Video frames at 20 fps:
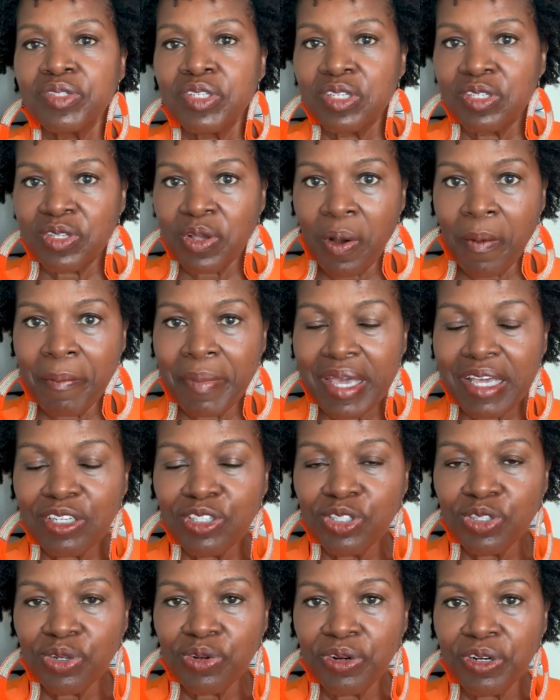So make
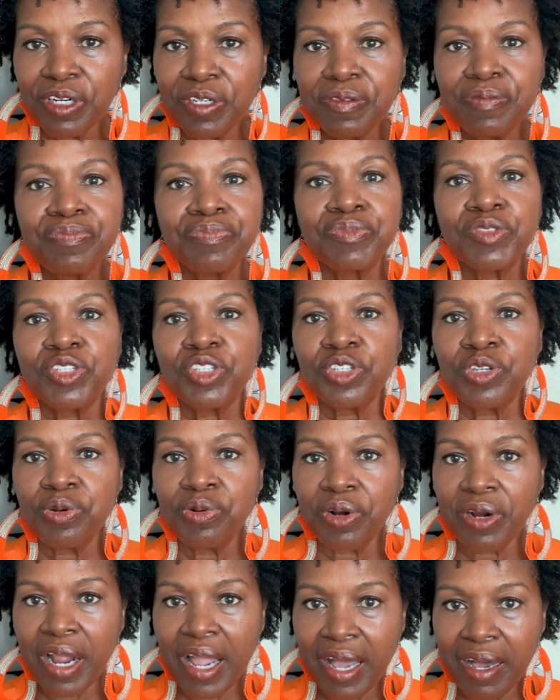sure you
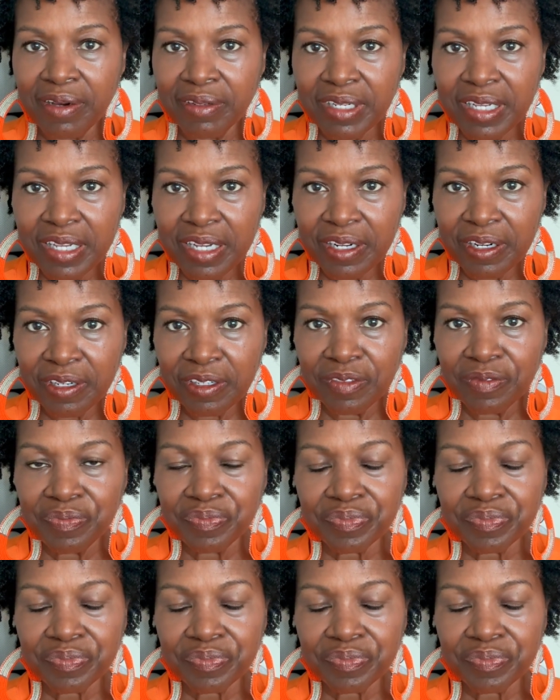are out here